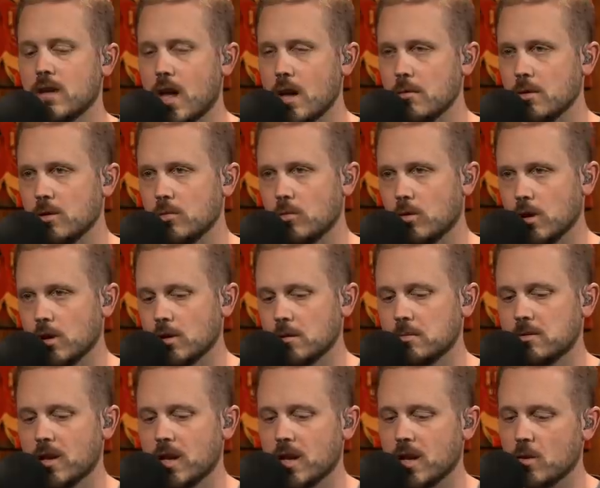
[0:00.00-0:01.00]
Damien
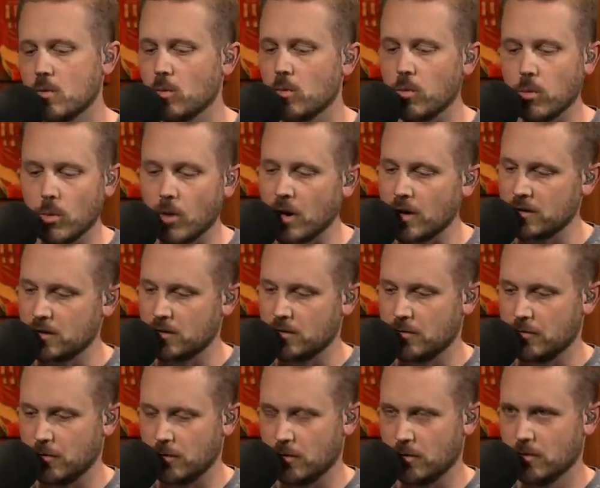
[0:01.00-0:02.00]
Williams had a
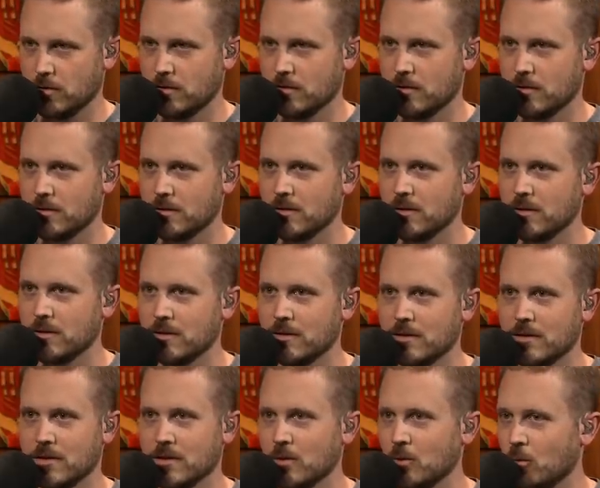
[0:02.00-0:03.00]
wonderful,
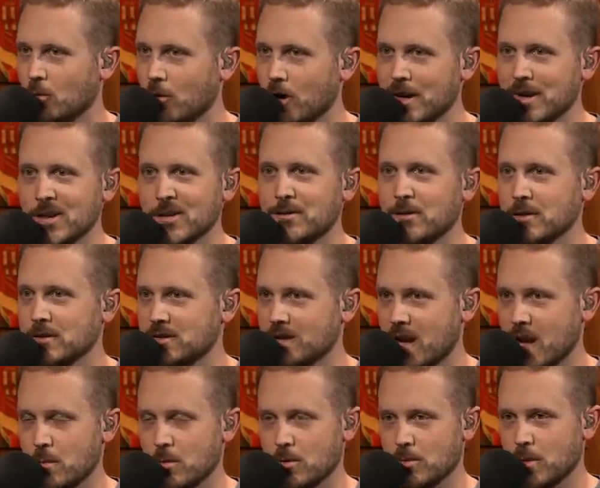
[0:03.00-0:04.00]
wonderful
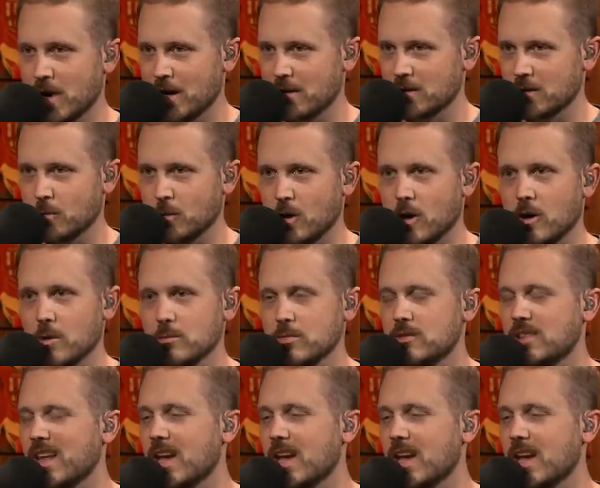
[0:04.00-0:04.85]
time with Patrick Mahomes.